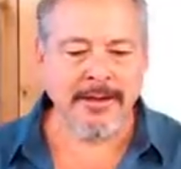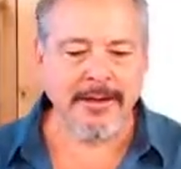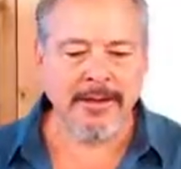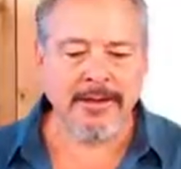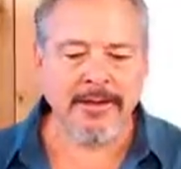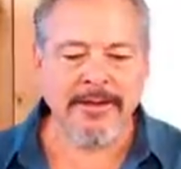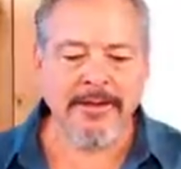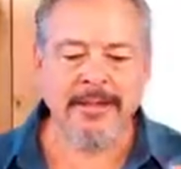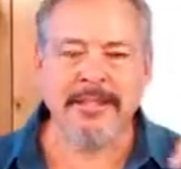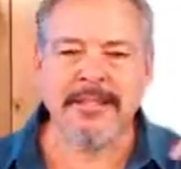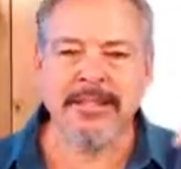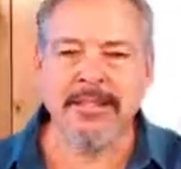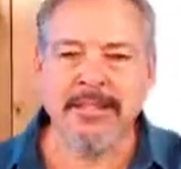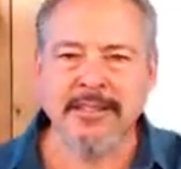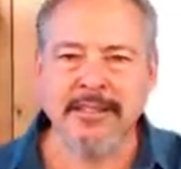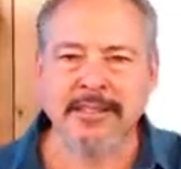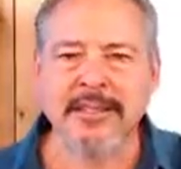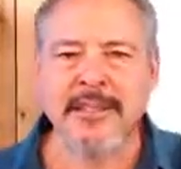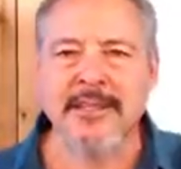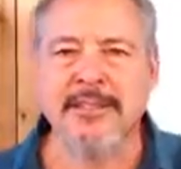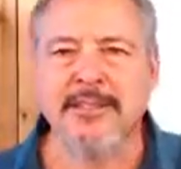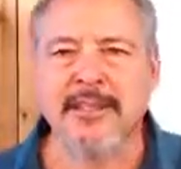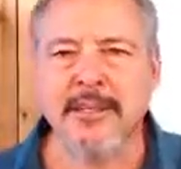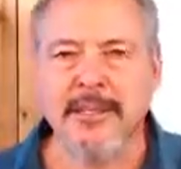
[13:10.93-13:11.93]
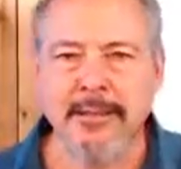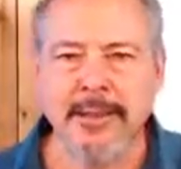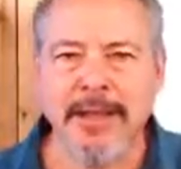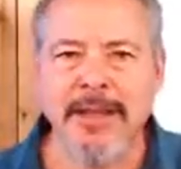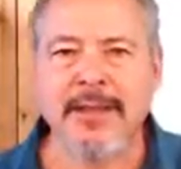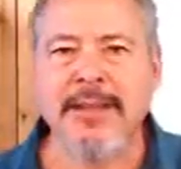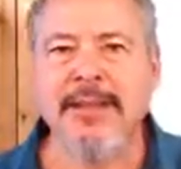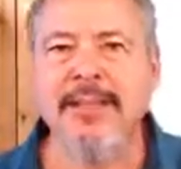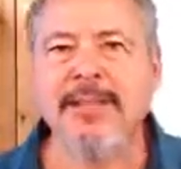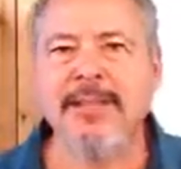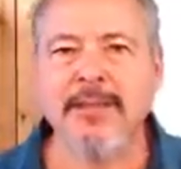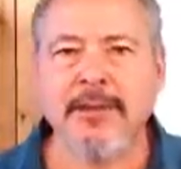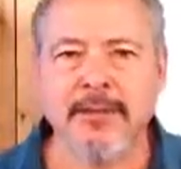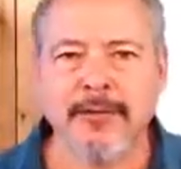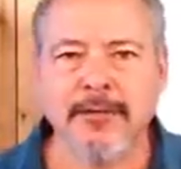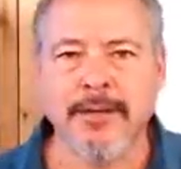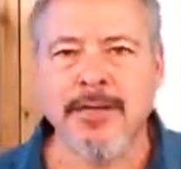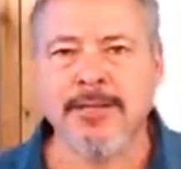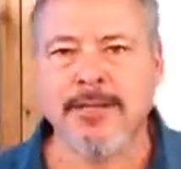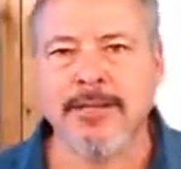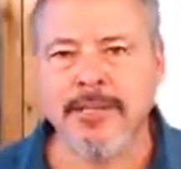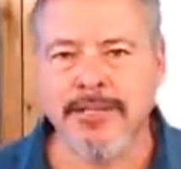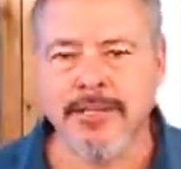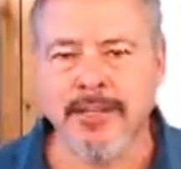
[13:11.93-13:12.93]
In the sense that it's going to make it easier for
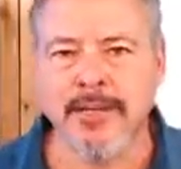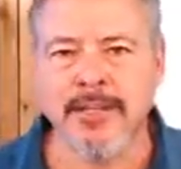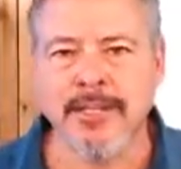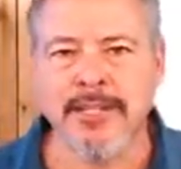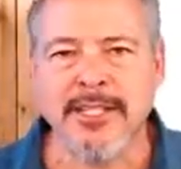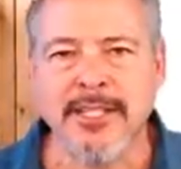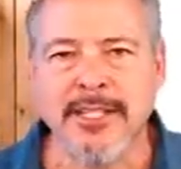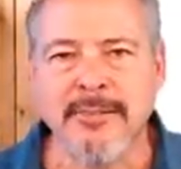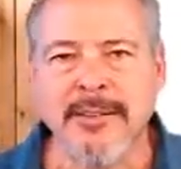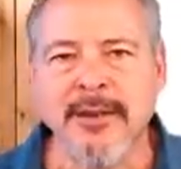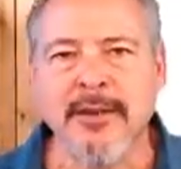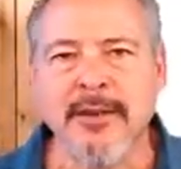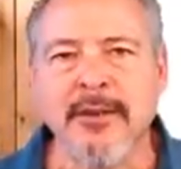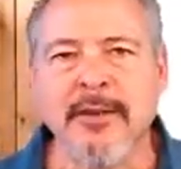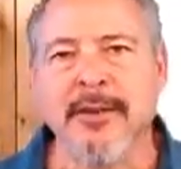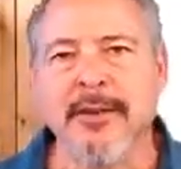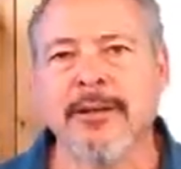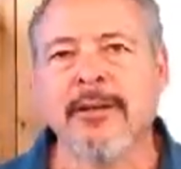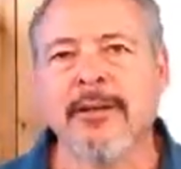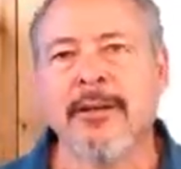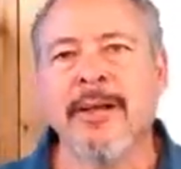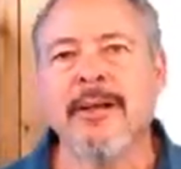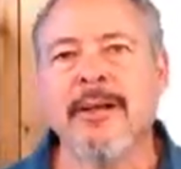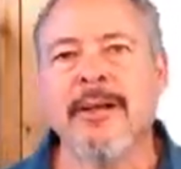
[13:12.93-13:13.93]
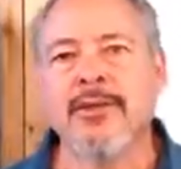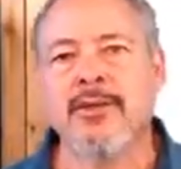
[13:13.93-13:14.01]
us to sell CBD oil